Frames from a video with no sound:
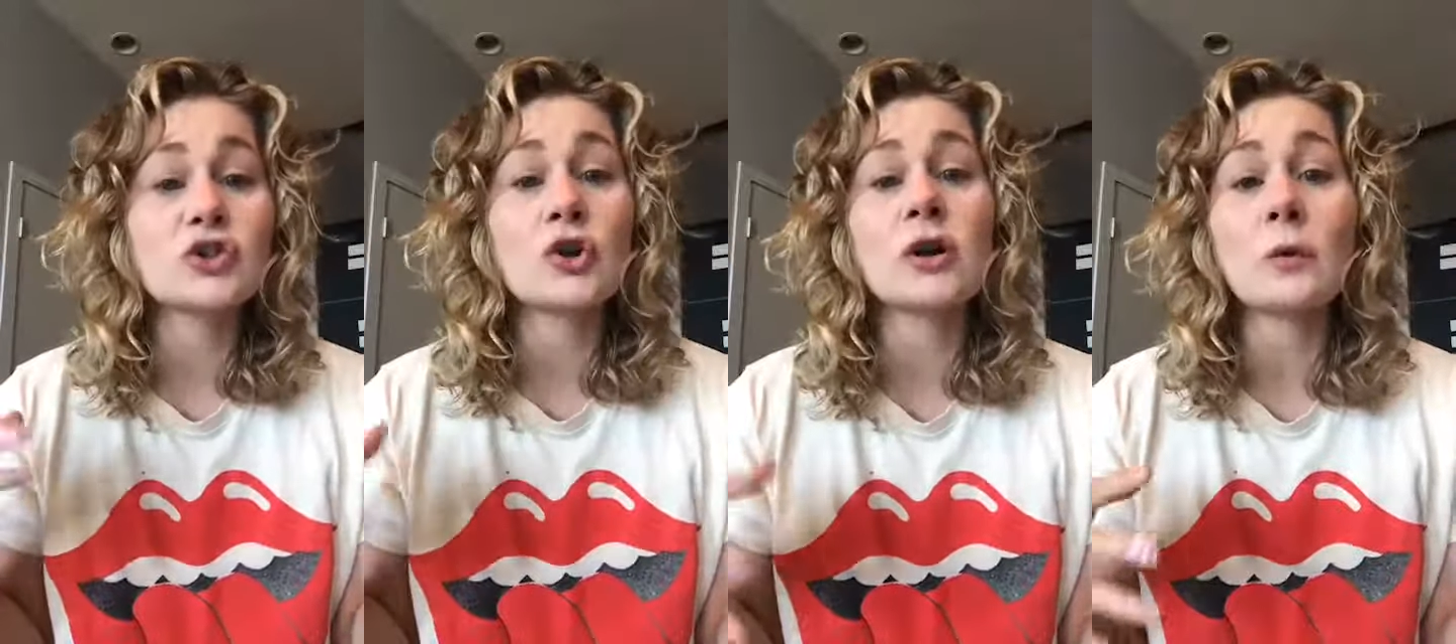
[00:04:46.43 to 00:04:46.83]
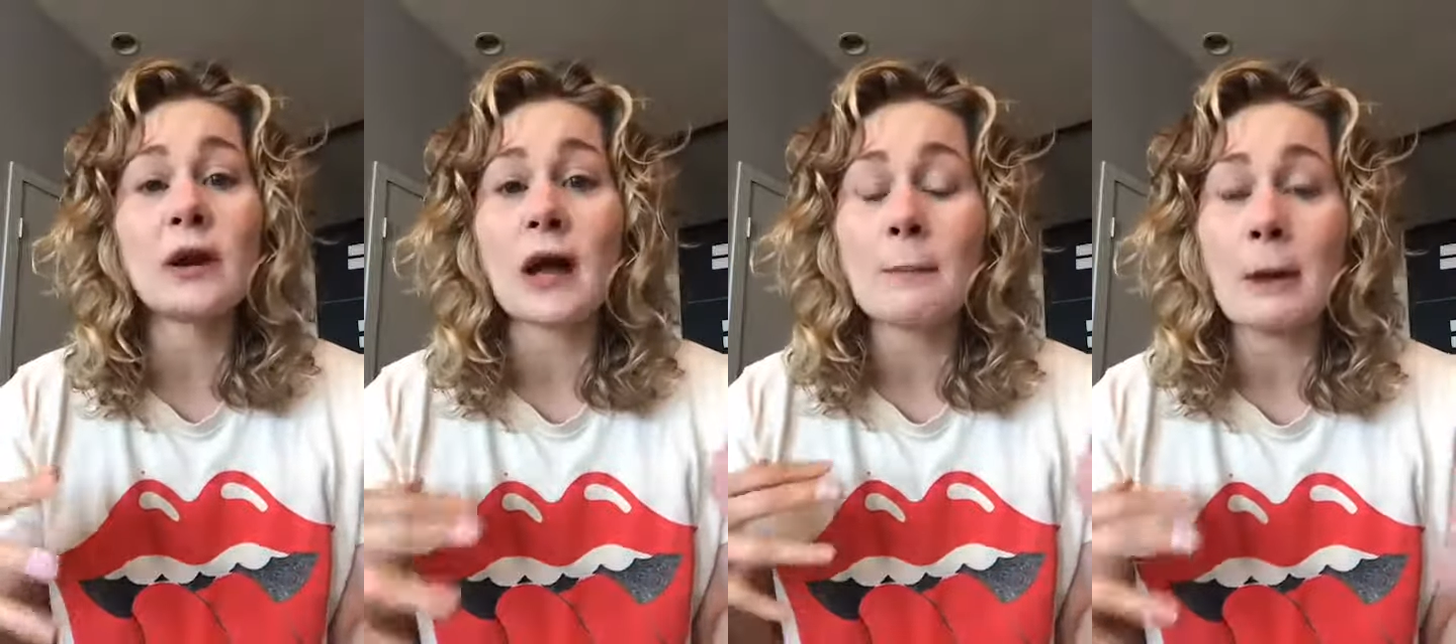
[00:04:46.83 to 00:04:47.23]
So you're going to
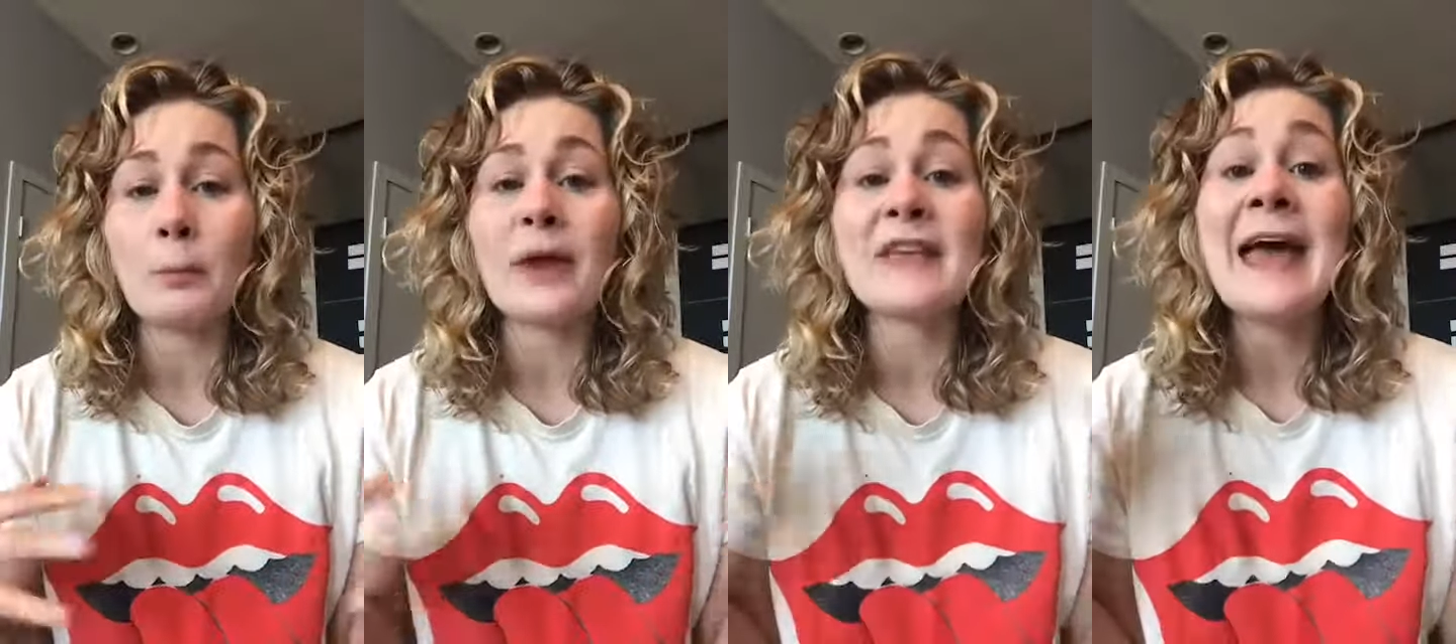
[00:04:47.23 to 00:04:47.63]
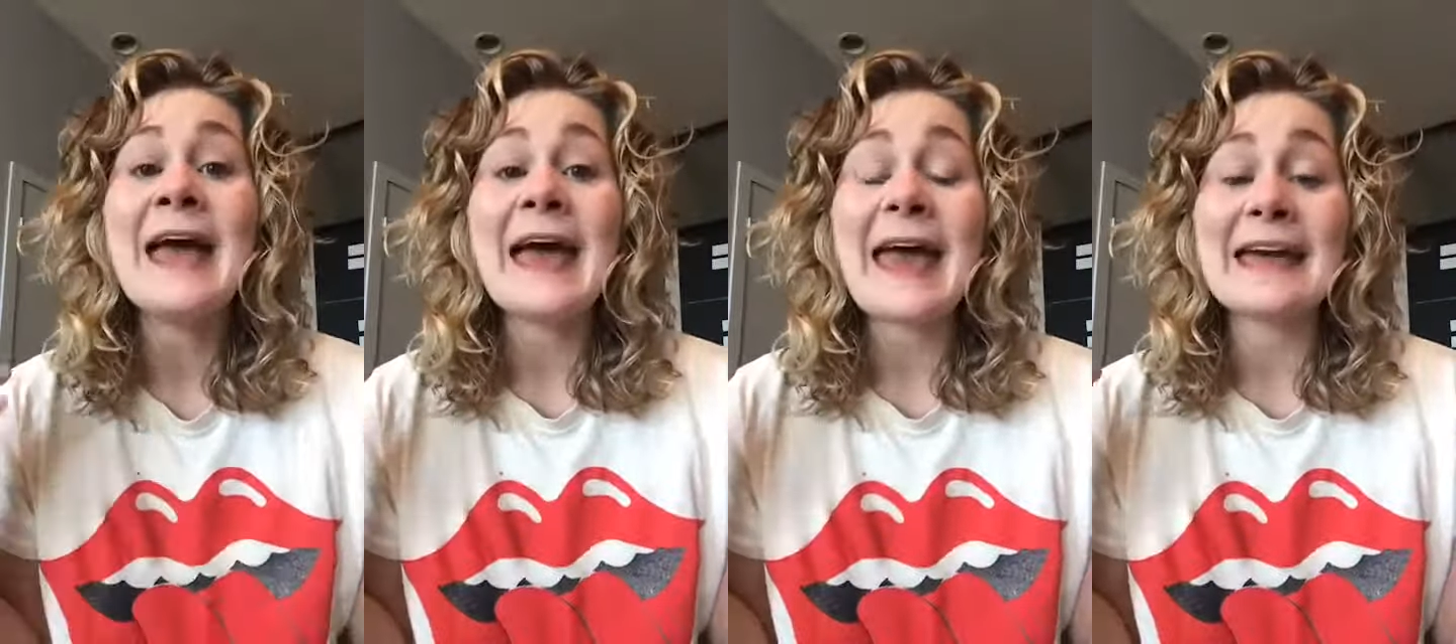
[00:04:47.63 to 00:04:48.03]
want to come up with
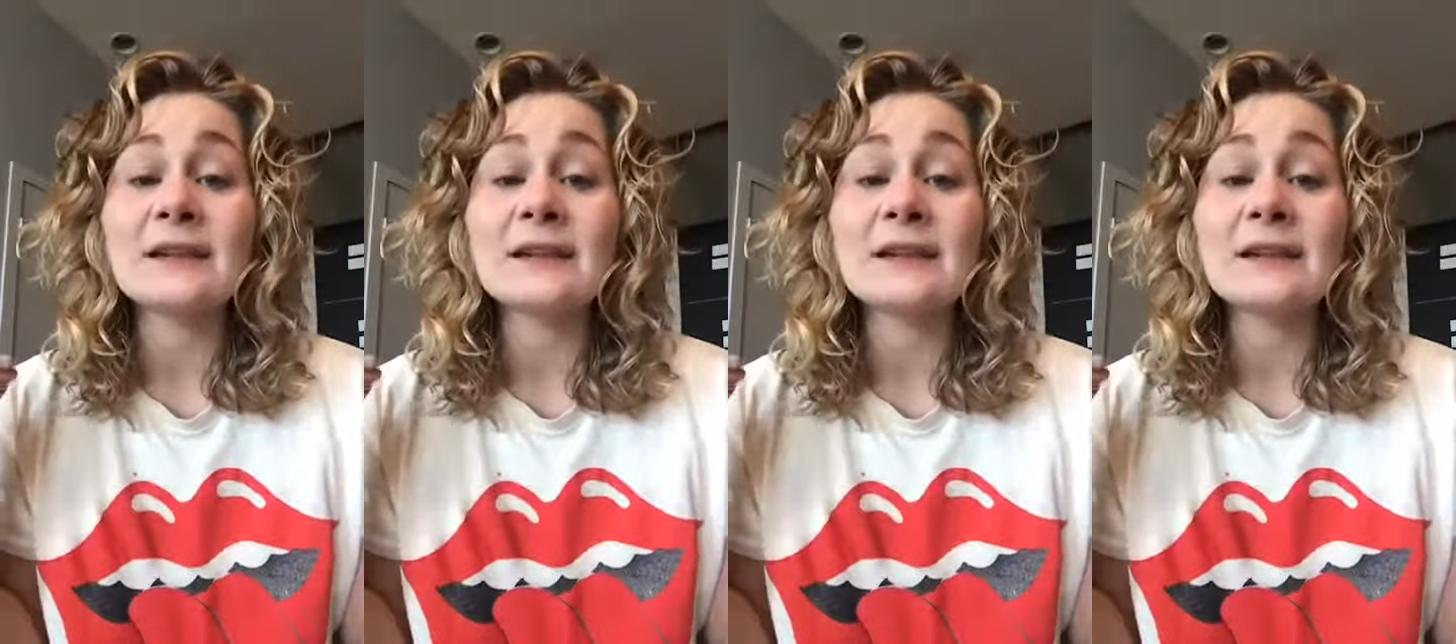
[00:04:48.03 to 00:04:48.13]
a